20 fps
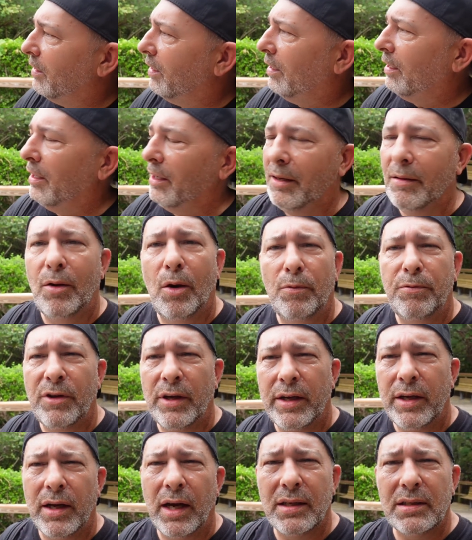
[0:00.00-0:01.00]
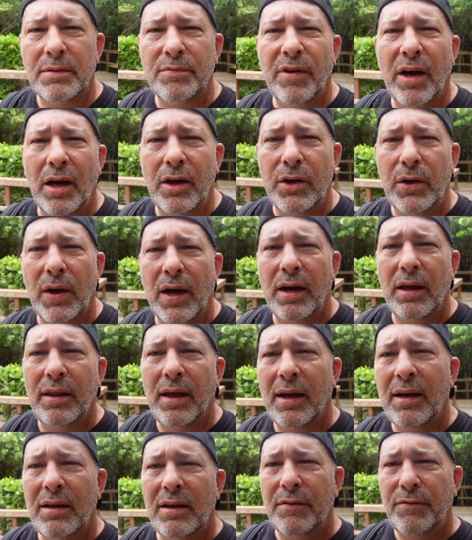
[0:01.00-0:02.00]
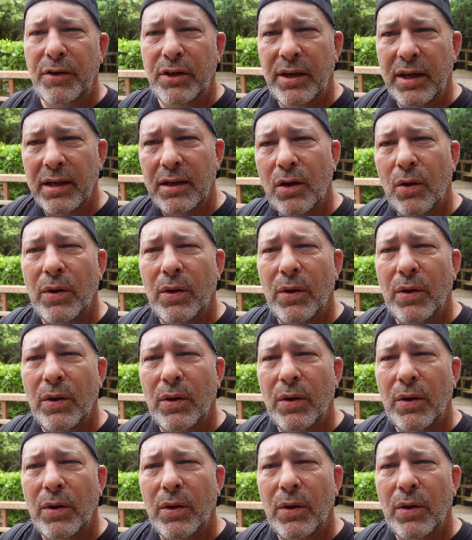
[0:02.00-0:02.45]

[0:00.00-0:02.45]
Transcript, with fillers: Uh, hopefully you got some value out of that, and if you did,